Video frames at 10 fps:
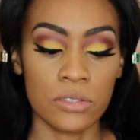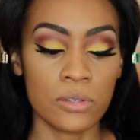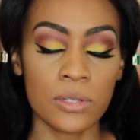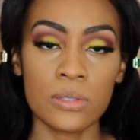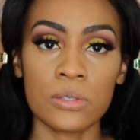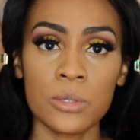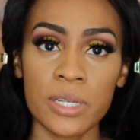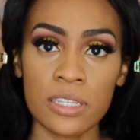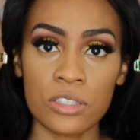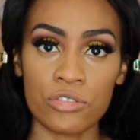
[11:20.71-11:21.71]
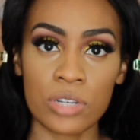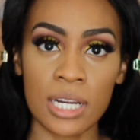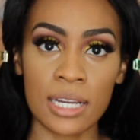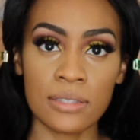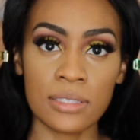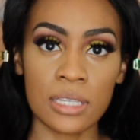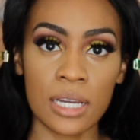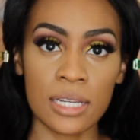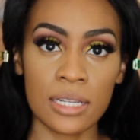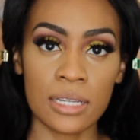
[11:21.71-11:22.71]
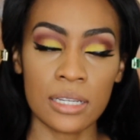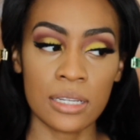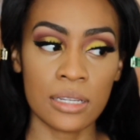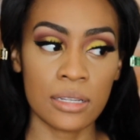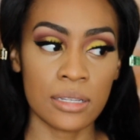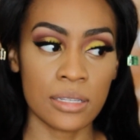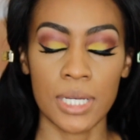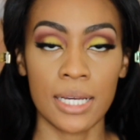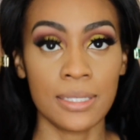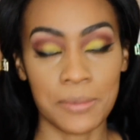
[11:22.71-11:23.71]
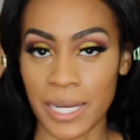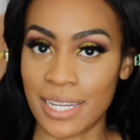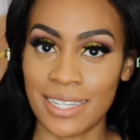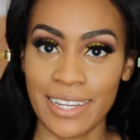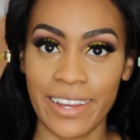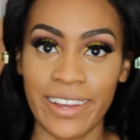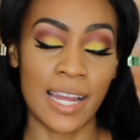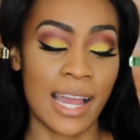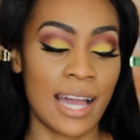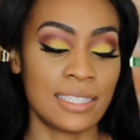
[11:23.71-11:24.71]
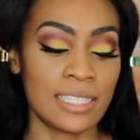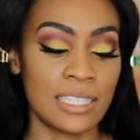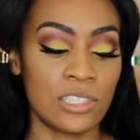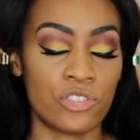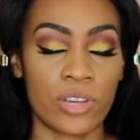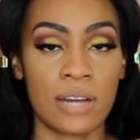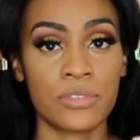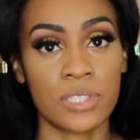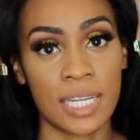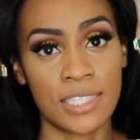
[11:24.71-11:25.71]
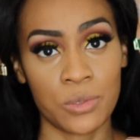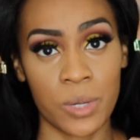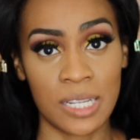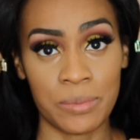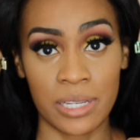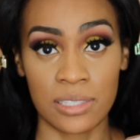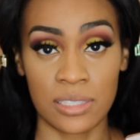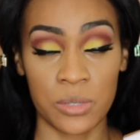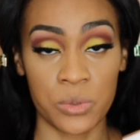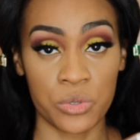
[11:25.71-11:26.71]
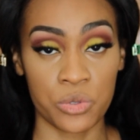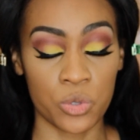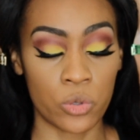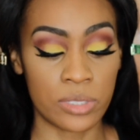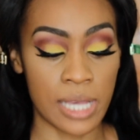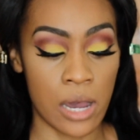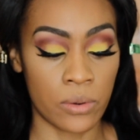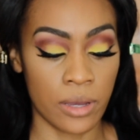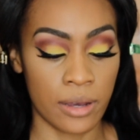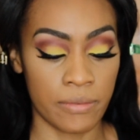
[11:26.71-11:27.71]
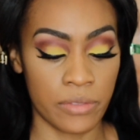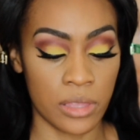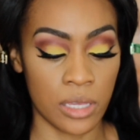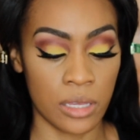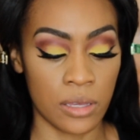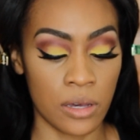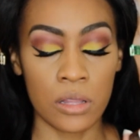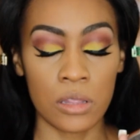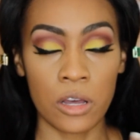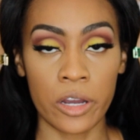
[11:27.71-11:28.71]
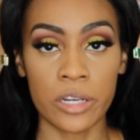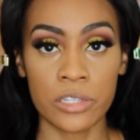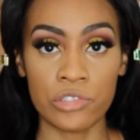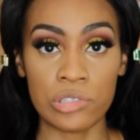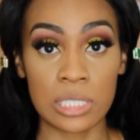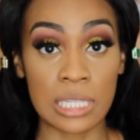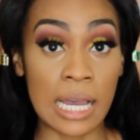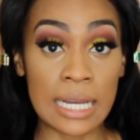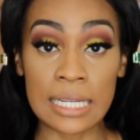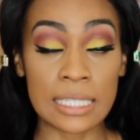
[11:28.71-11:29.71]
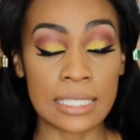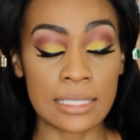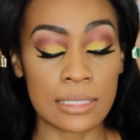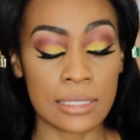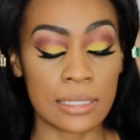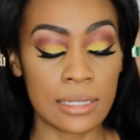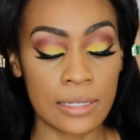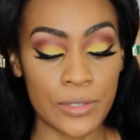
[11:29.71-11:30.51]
Do you hear the truck outside? Anyway, I had to get the travel size one because they were sold out of the large size.